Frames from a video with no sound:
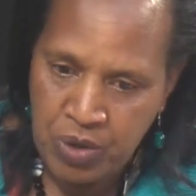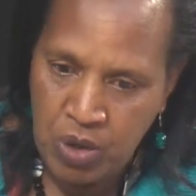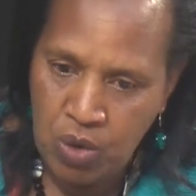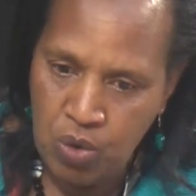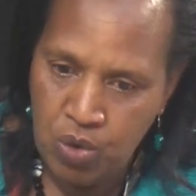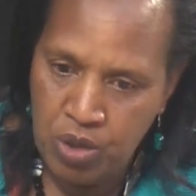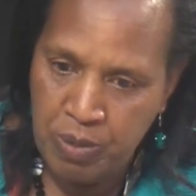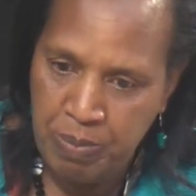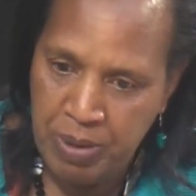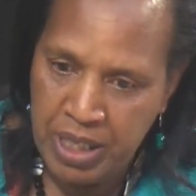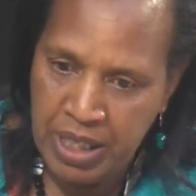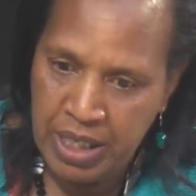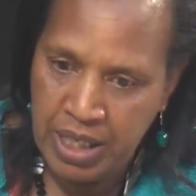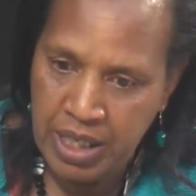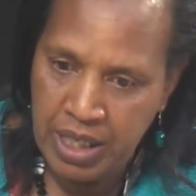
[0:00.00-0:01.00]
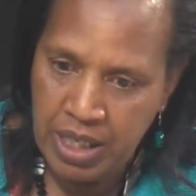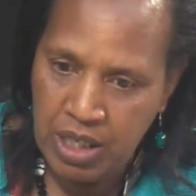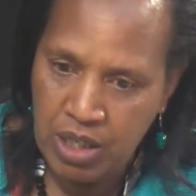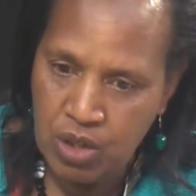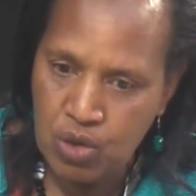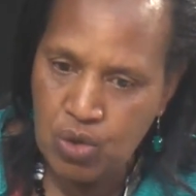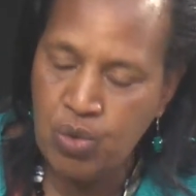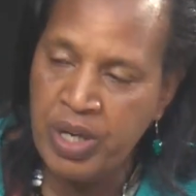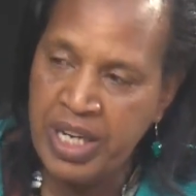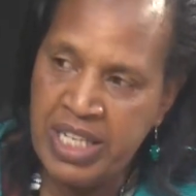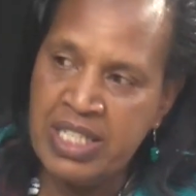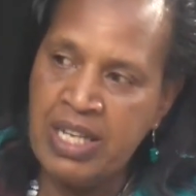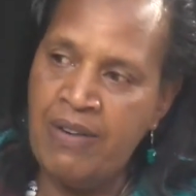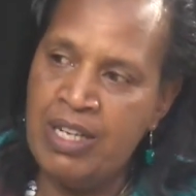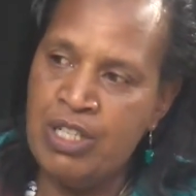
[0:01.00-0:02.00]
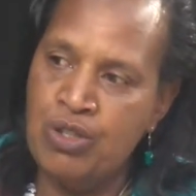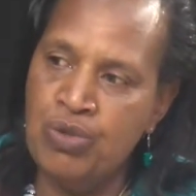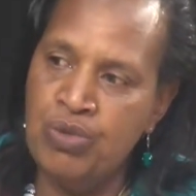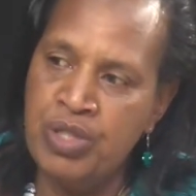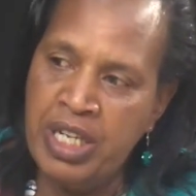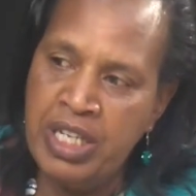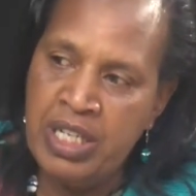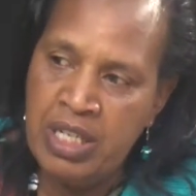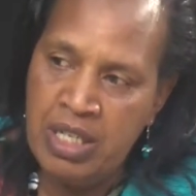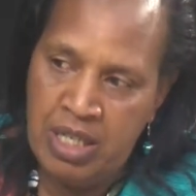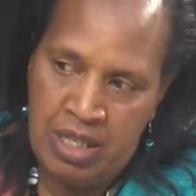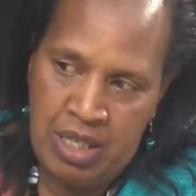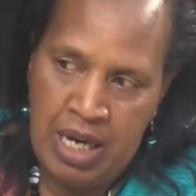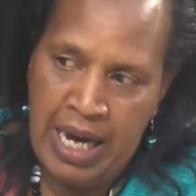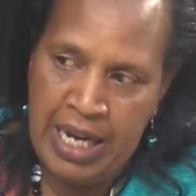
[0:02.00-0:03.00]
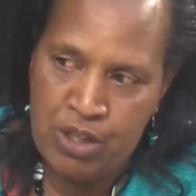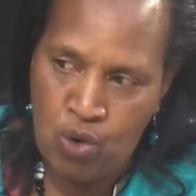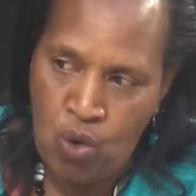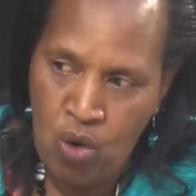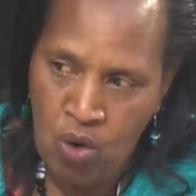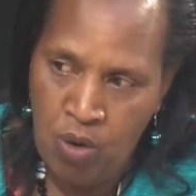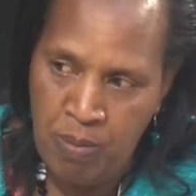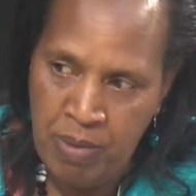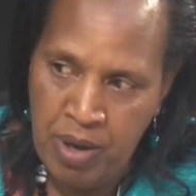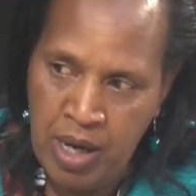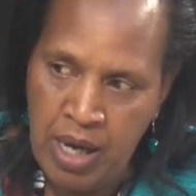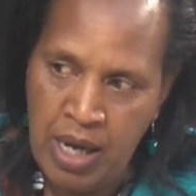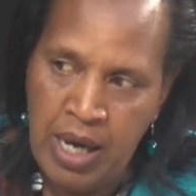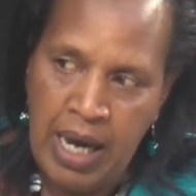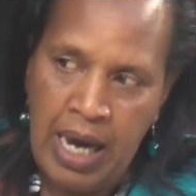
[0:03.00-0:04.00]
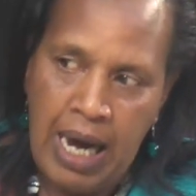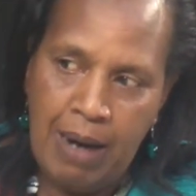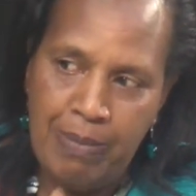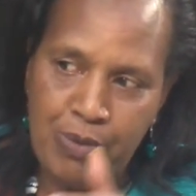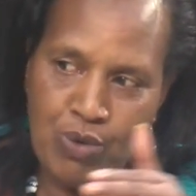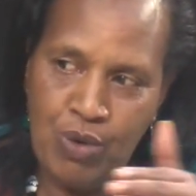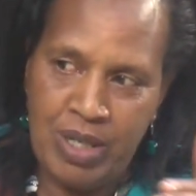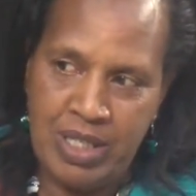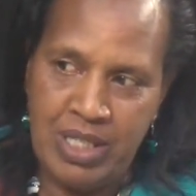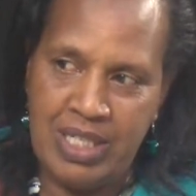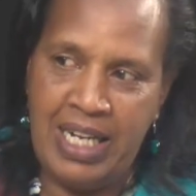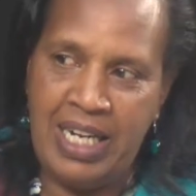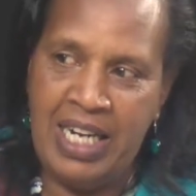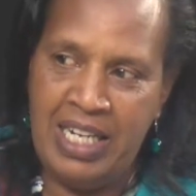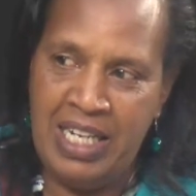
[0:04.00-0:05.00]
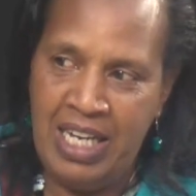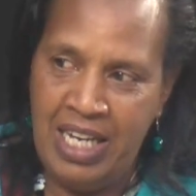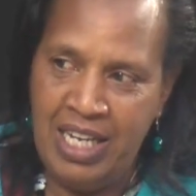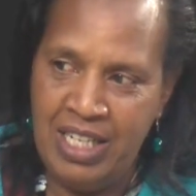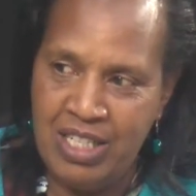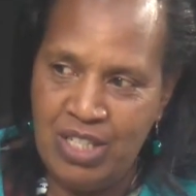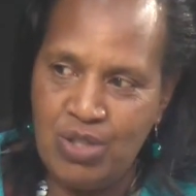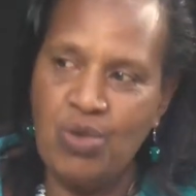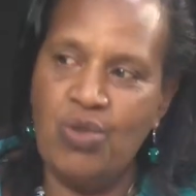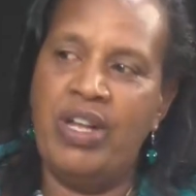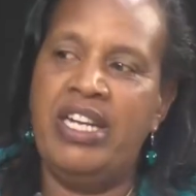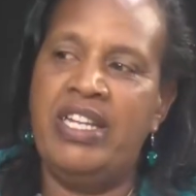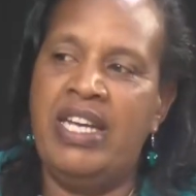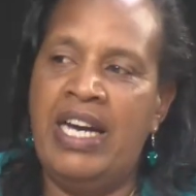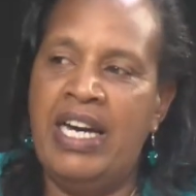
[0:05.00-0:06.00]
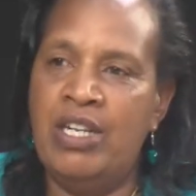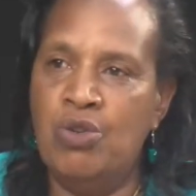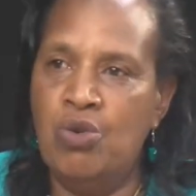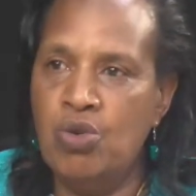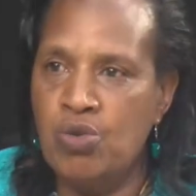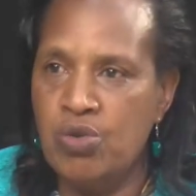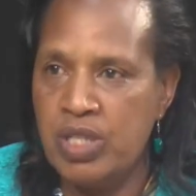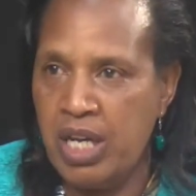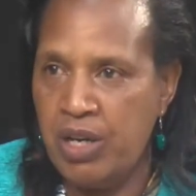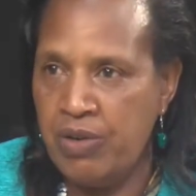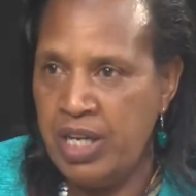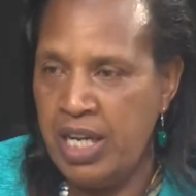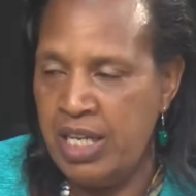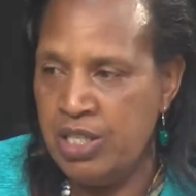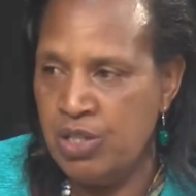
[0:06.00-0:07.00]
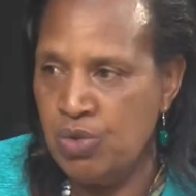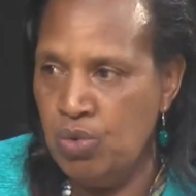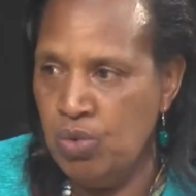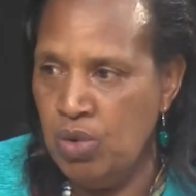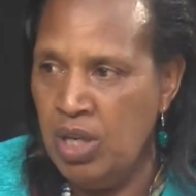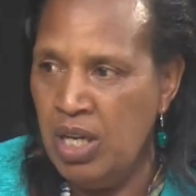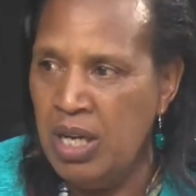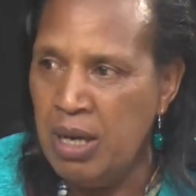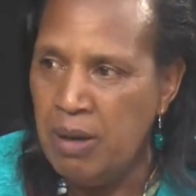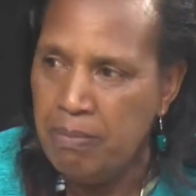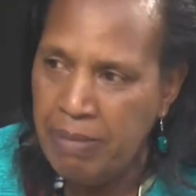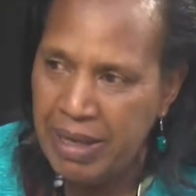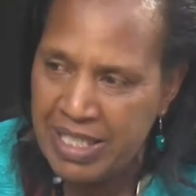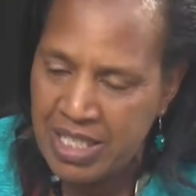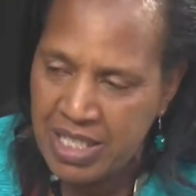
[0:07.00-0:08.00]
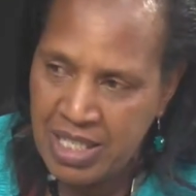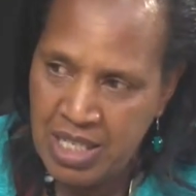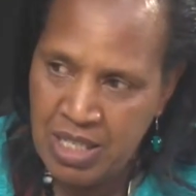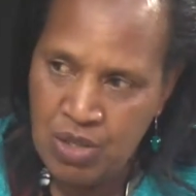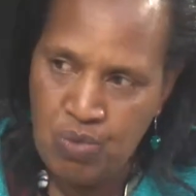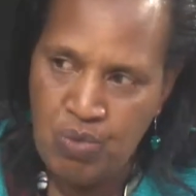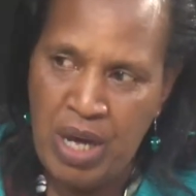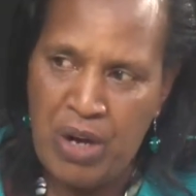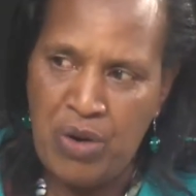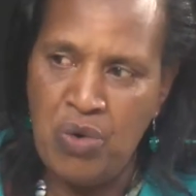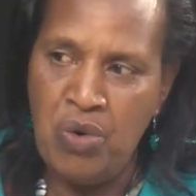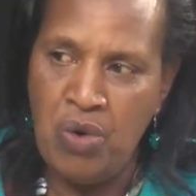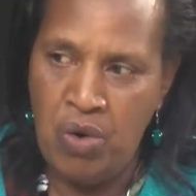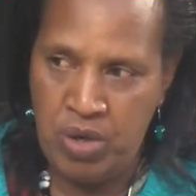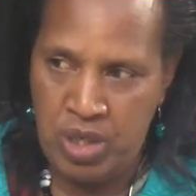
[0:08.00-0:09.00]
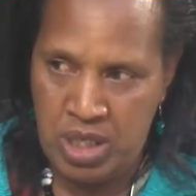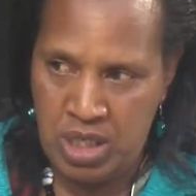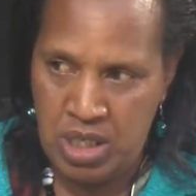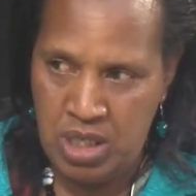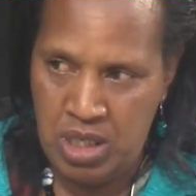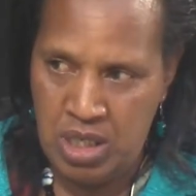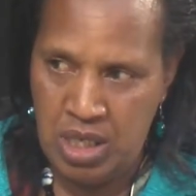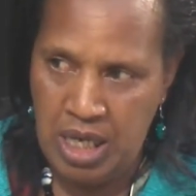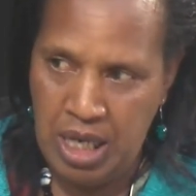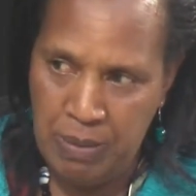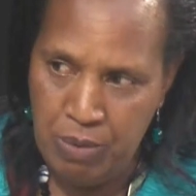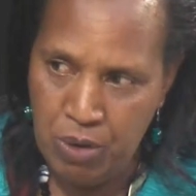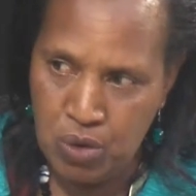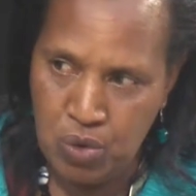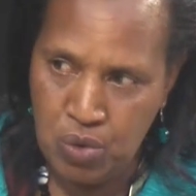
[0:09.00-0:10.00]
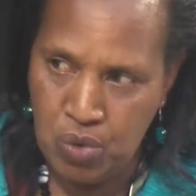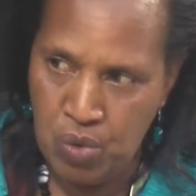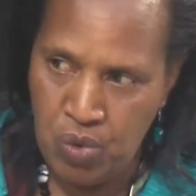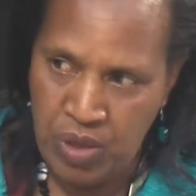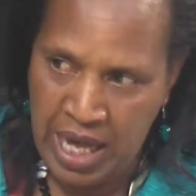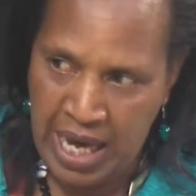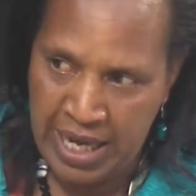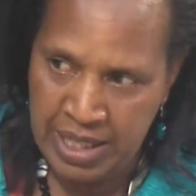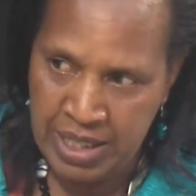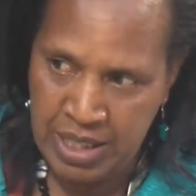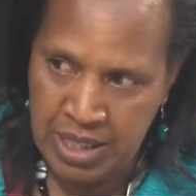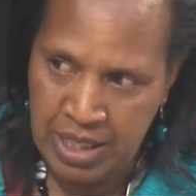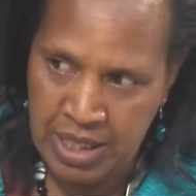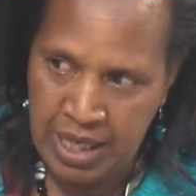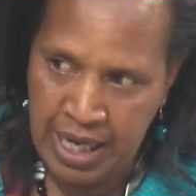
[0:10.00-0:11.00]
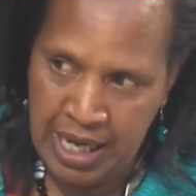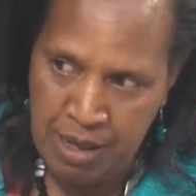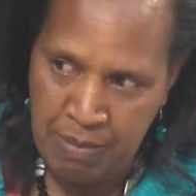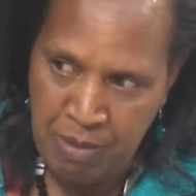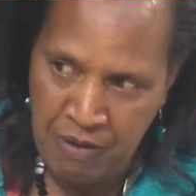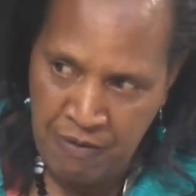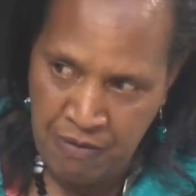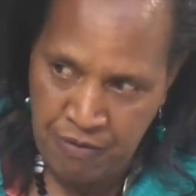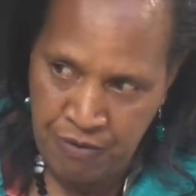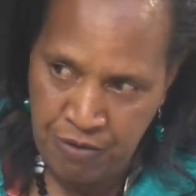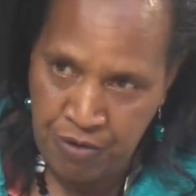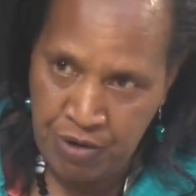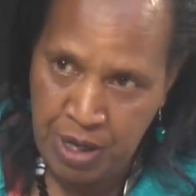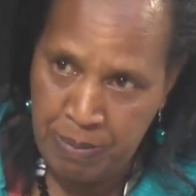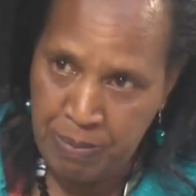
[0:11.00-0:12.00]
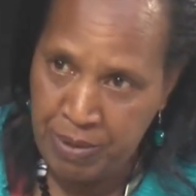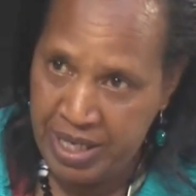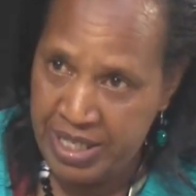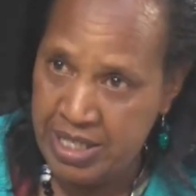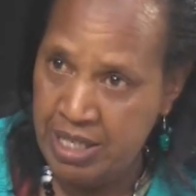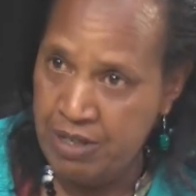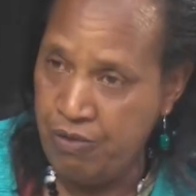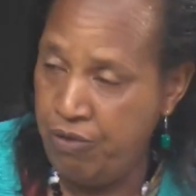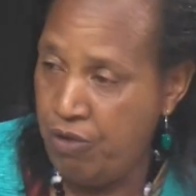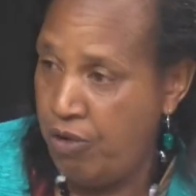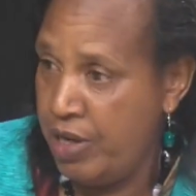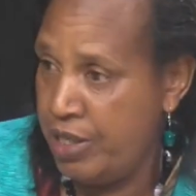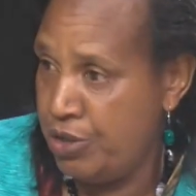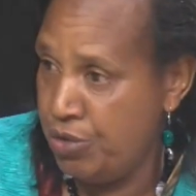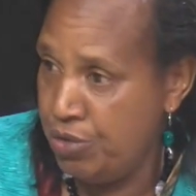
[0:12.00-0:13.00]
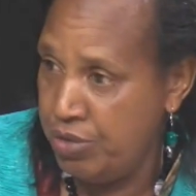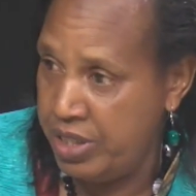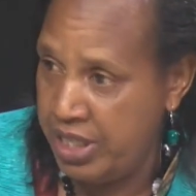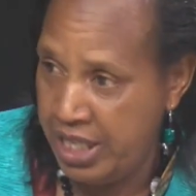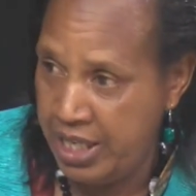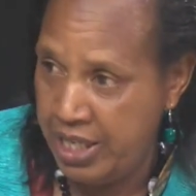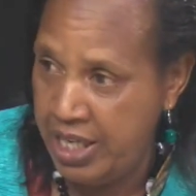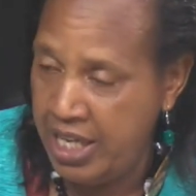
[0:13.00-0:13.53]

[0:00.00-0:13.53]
would be to raise our children at home up to a standard 8 so that they can go to secondary school. But since we are not able to do that and be fully present for our children,